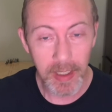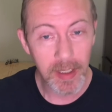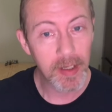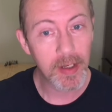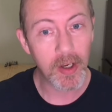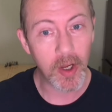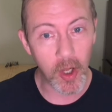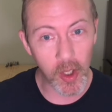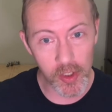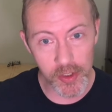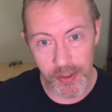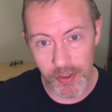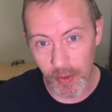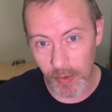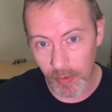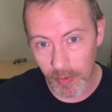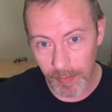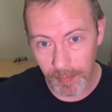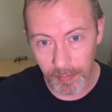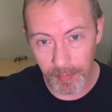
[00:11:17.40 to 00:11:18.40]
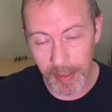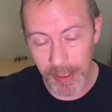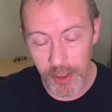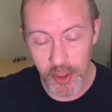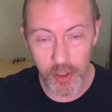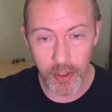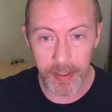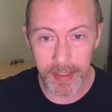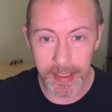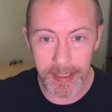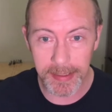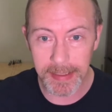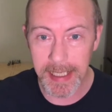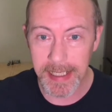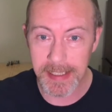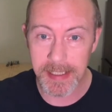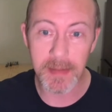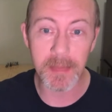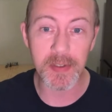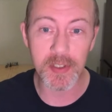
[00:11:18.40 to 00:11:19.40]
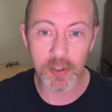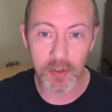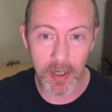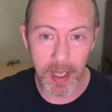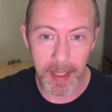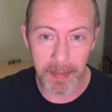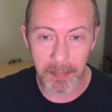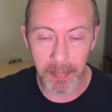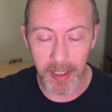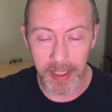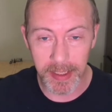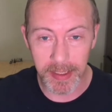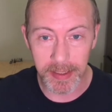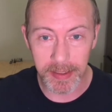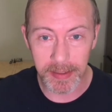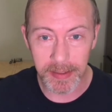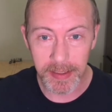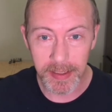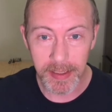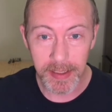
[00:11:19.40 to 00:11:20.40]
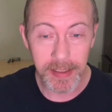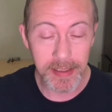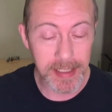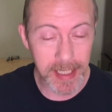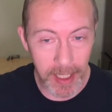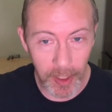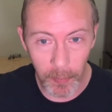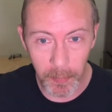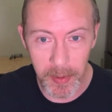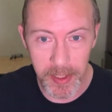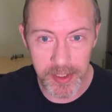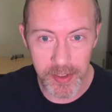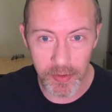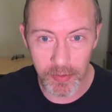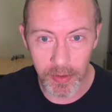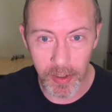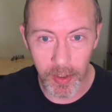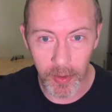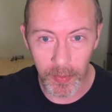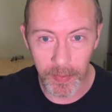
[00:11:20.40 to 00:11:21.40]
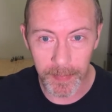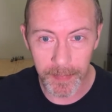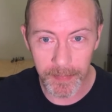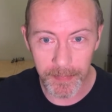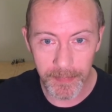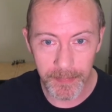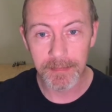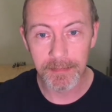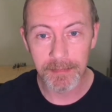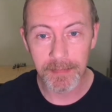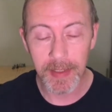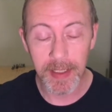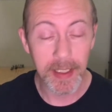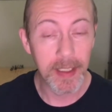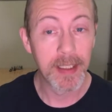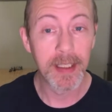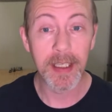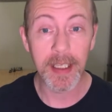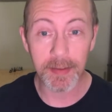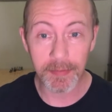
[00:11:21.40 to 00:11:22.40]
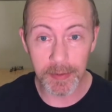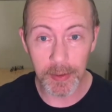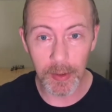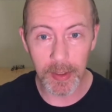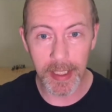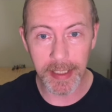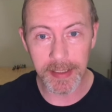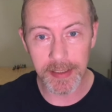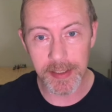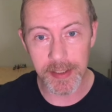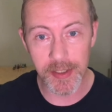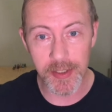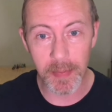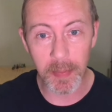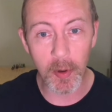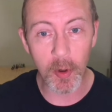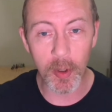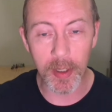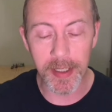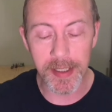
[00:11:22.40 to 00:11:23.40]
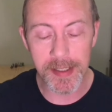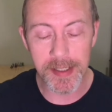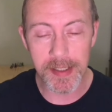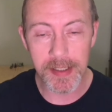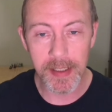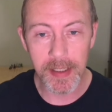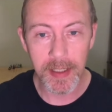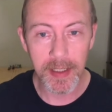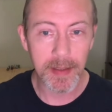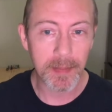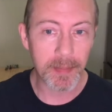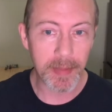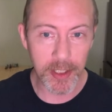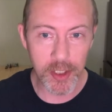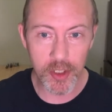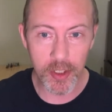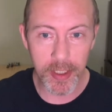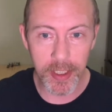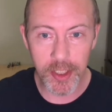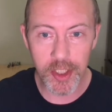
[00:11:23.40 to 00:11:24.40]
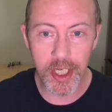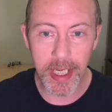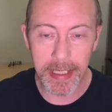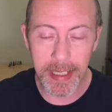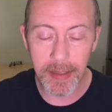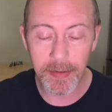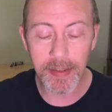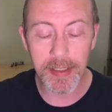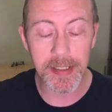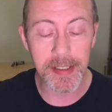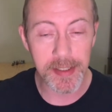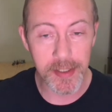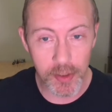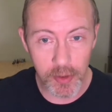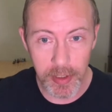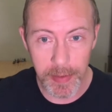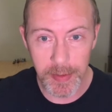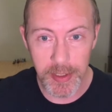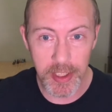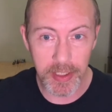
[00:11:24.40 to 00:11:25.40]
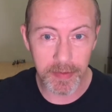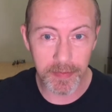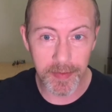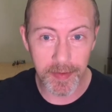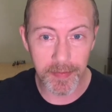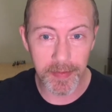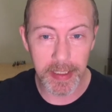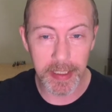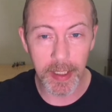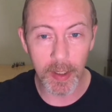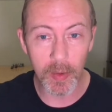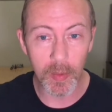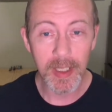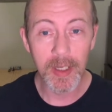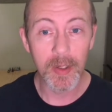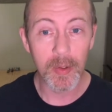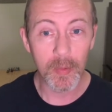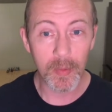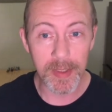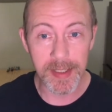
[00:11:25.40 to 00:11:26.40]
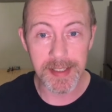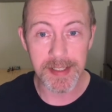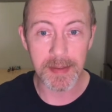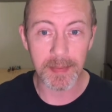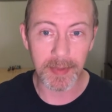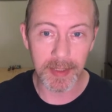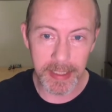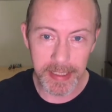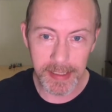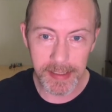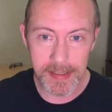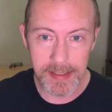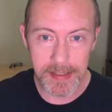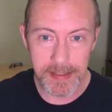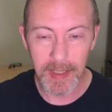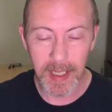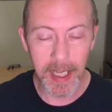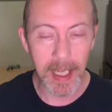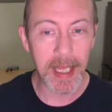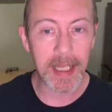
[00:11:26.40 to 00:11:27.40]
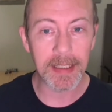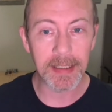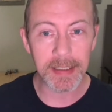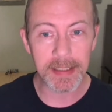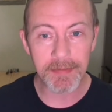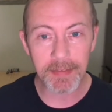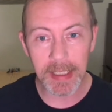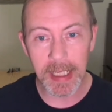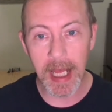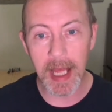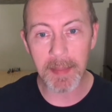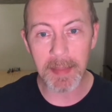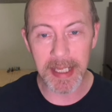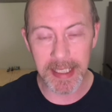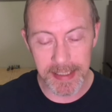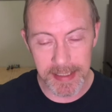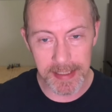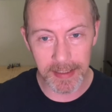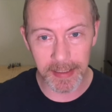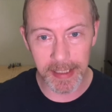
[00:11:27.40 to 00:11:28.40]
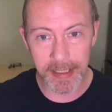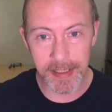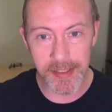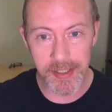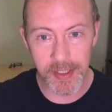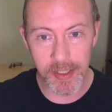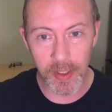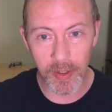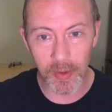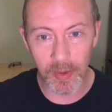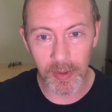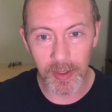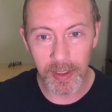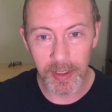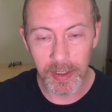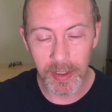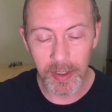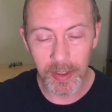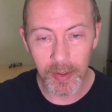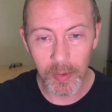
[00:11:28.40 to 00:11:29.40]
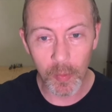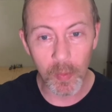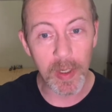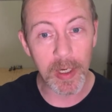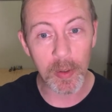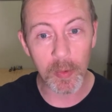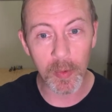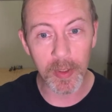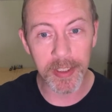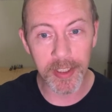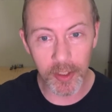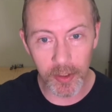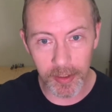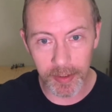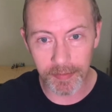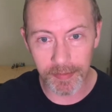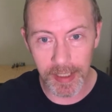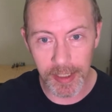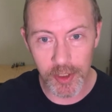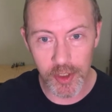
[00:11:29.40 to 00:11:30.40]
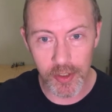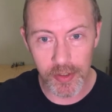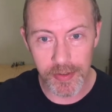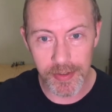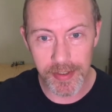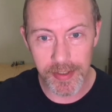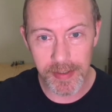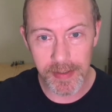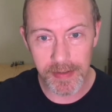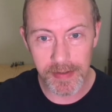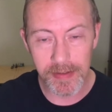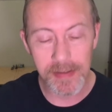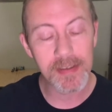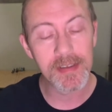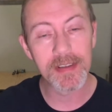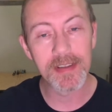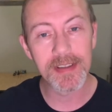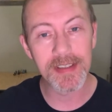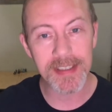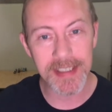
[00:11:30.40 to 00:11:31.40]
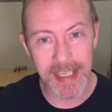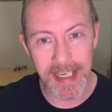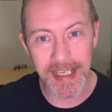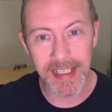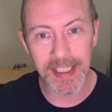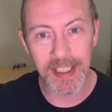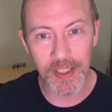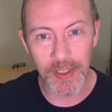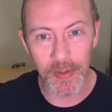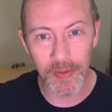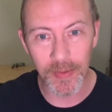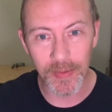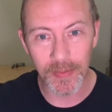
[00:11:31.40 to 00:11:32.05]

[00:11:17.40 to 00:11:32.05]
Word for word: Also, make sure you hit that subscribe button to help us grow. If you'd like to support us, make sure you check out the description of the video with some links and leave a comment to let us know where will your adventures take you.